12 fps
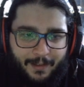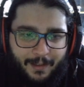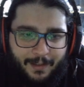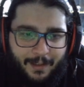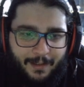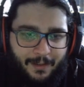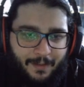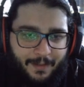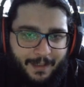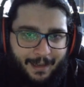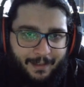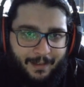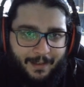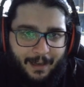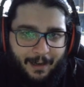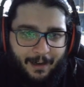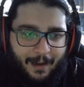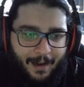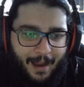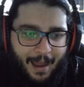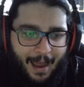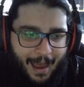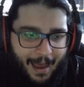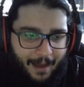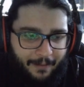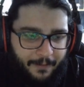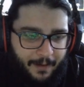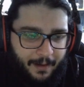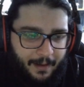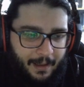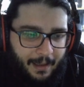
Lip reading: The Sisters of Silence are gonna have